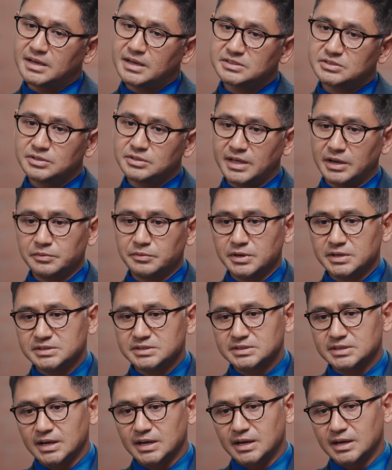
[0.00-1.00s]
So that
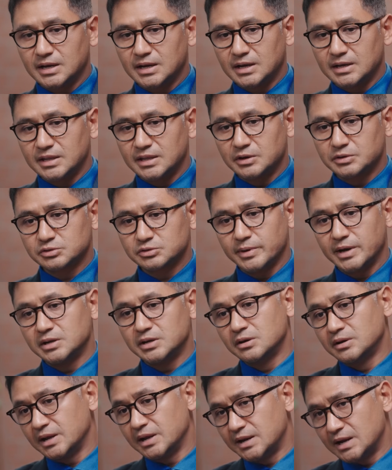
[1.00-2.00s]
was
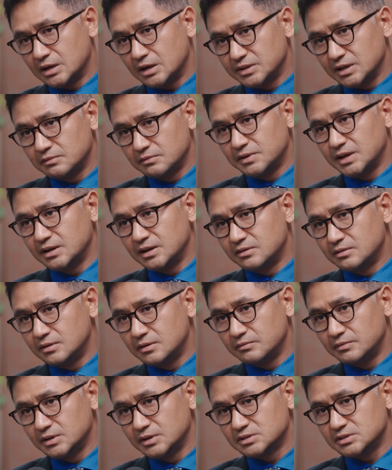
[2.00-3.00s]
quite good. And now that
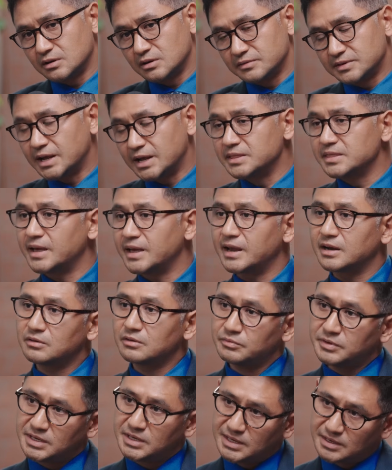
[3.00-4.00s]
we'd sort of done
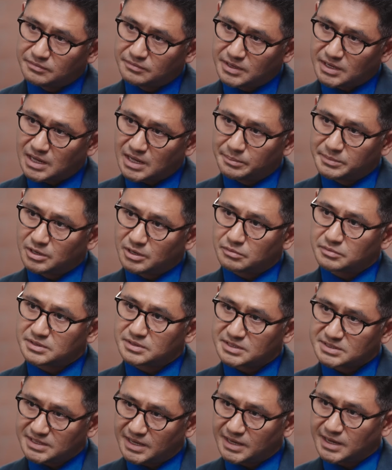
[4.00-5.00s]
that, we're coming out
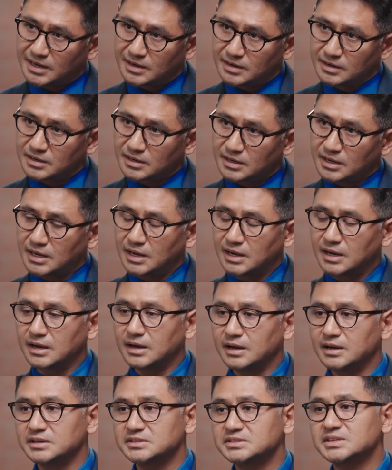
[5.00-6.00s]
with a second
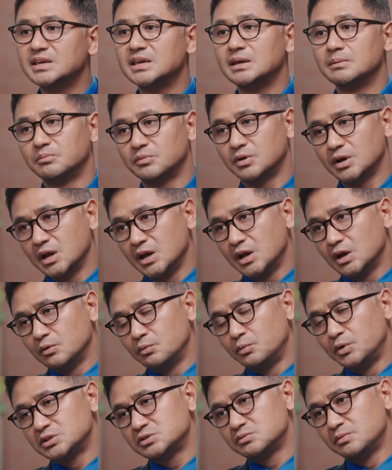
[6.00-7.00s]
scheme,
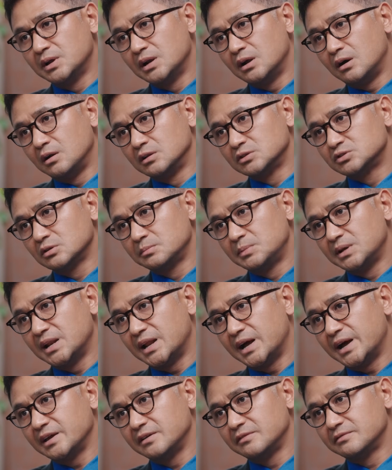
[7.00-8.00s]
which will also be
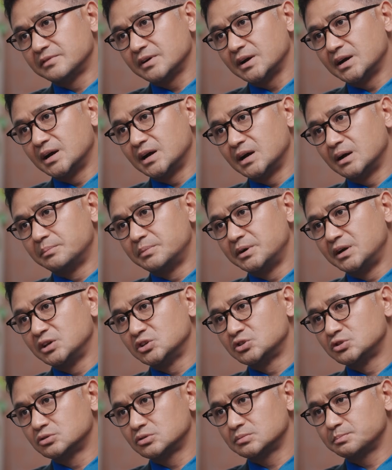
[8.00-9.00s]
live
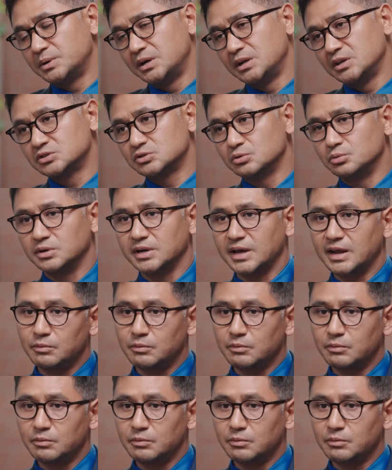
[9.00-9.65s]
pretty soon.